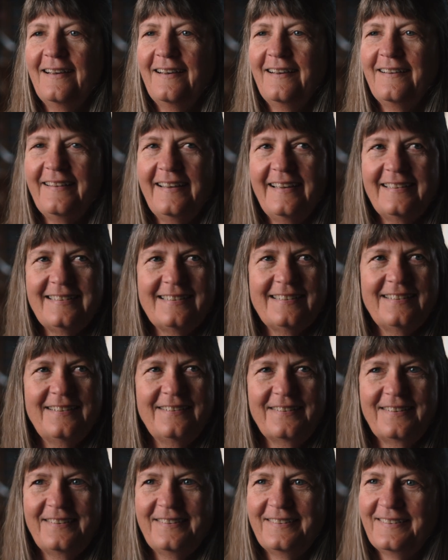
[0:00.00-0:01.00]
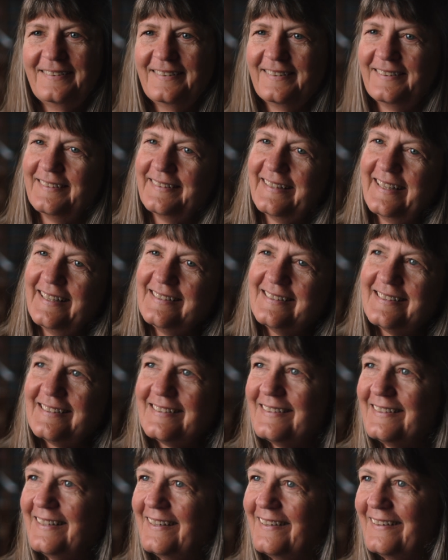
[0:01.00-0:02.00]
oh, that's so cool. That's,
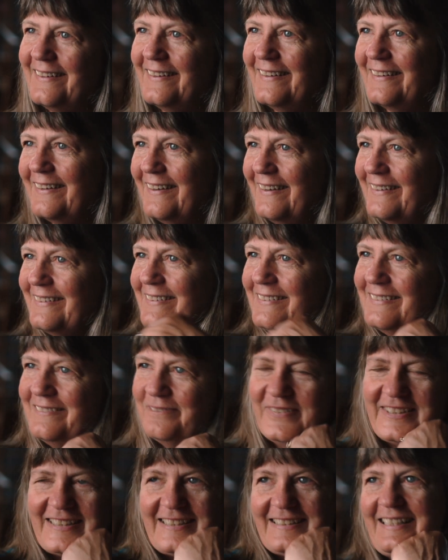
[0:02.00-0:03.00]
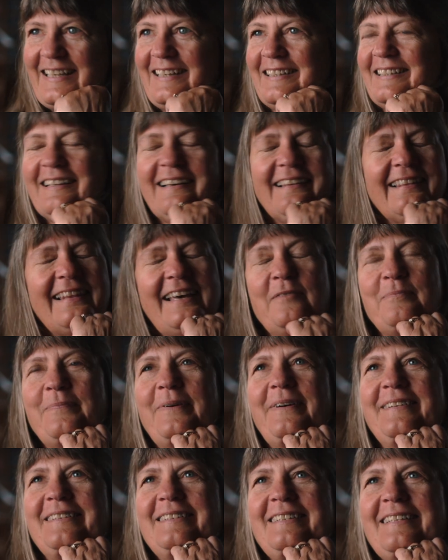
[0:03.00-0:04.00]
I could be standing on that
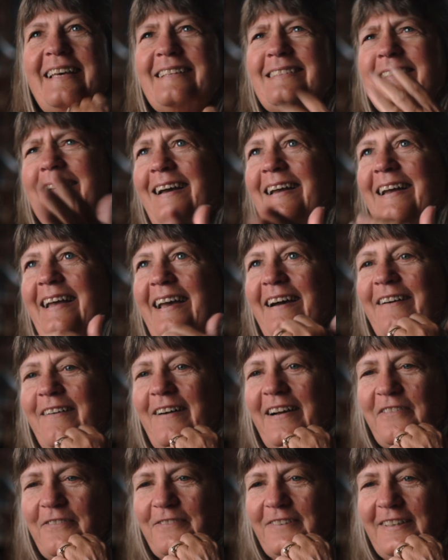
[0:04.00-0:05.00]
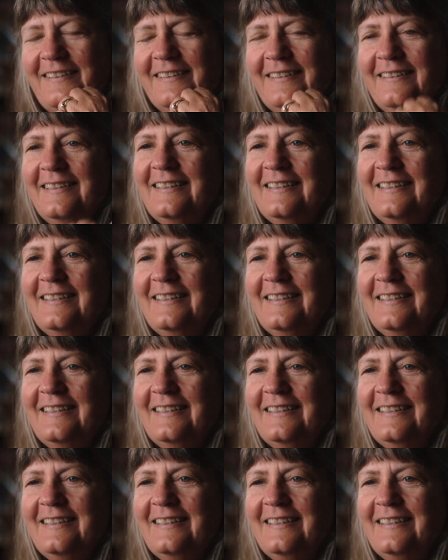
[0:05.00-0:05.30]
perch. That's kind of how I feel.